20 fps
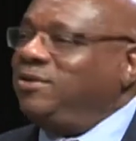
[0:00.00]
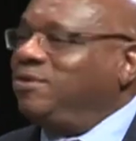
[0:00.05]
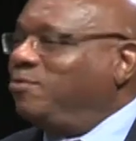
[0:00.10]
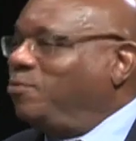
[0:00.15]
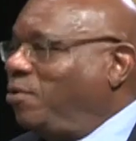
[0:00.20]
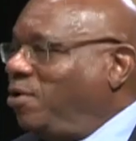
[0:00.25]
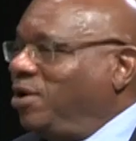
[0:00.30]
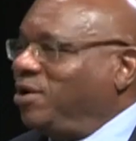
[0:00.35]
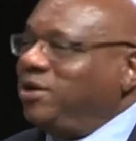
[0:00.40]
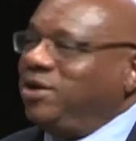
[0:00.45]

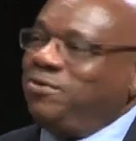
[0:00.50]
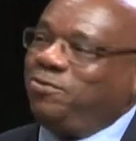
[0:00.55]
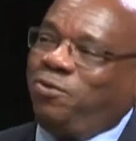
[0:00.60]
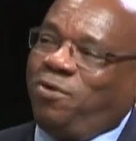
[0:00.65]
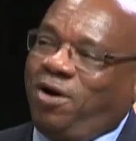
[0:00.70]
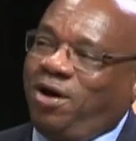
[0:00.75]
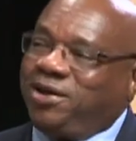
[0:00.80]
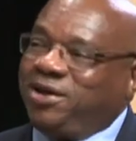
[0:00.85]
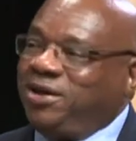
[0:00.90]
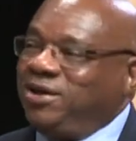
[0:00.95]

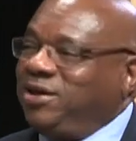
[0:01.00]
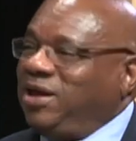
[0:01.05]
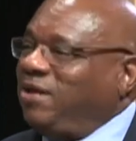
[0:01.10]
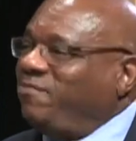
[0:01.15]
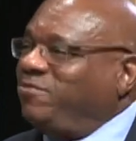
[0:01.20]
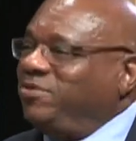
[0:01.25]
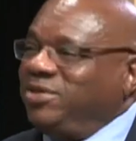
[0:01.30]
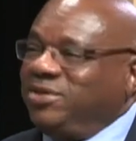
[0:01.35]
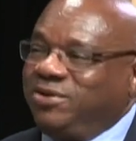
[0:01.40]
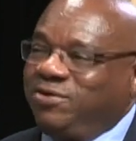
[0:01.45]

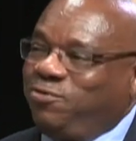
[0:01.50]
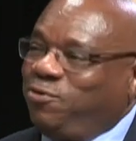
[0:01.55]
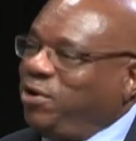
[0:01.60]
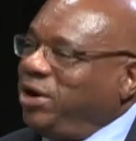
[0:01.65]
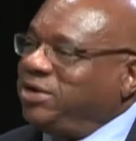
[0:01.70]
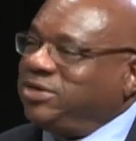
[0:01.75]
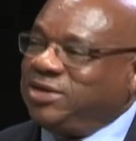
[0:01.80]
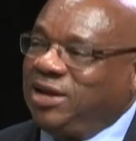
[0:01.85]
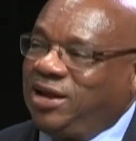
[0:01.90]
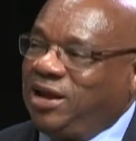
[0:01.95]
having a
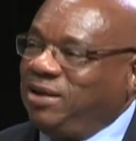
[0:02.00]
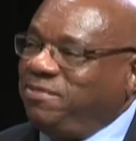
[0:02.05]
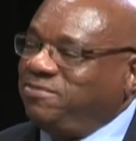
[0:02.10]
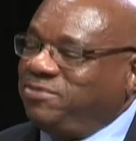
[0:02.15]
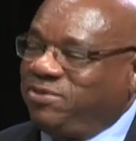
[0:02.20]
great time.